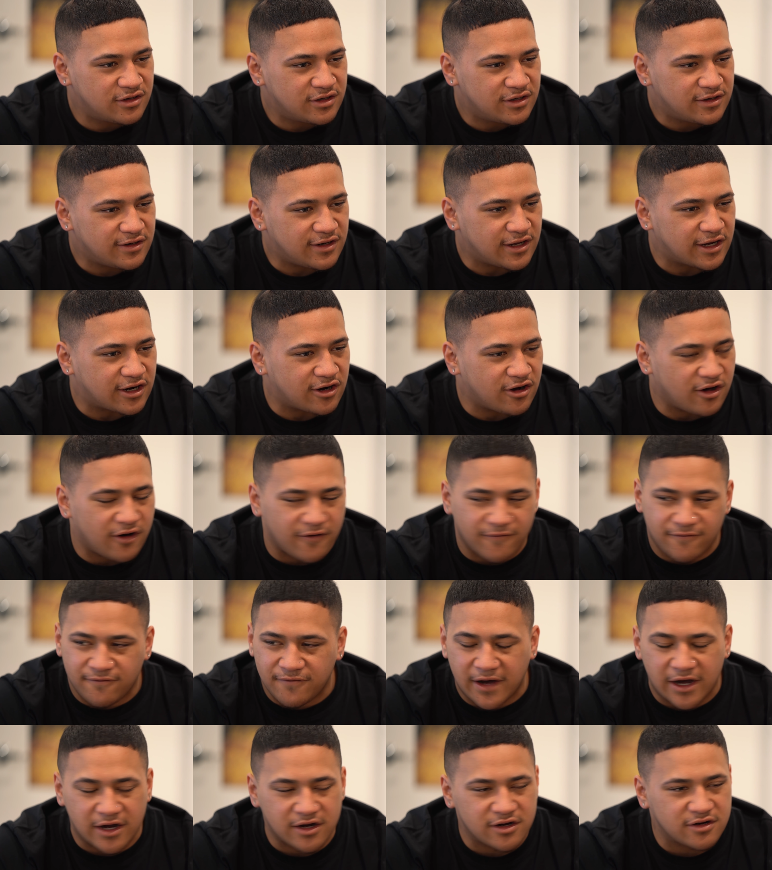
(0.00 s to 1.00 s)
Yeah. Like, oh,
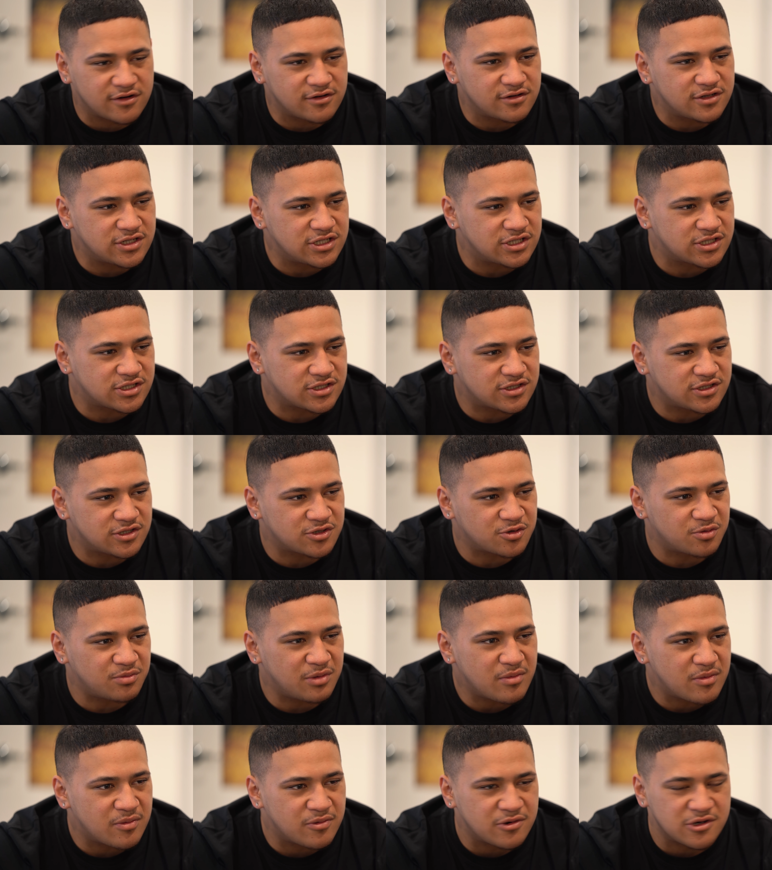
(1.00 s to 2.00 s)
fuck, just
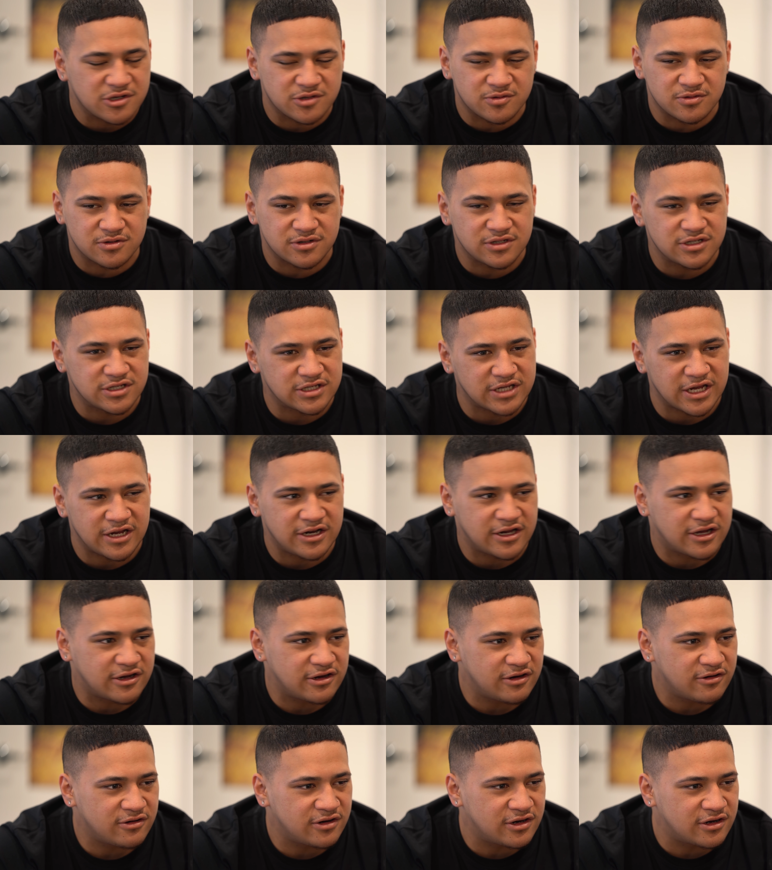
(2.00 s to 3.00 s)
remember, boys, this ain't
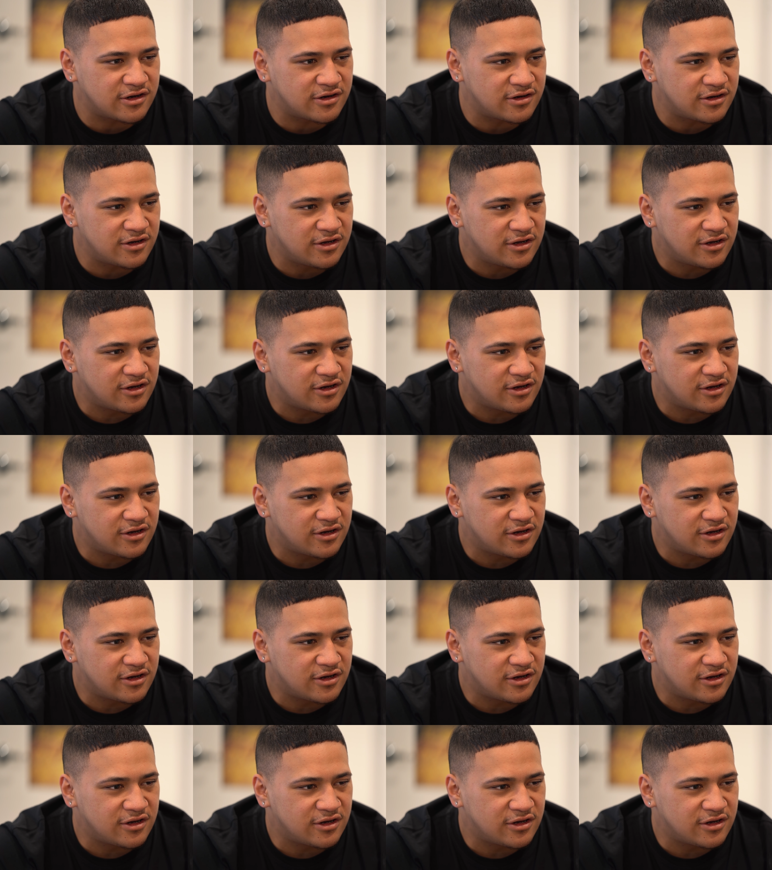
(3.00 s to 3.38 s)
our area.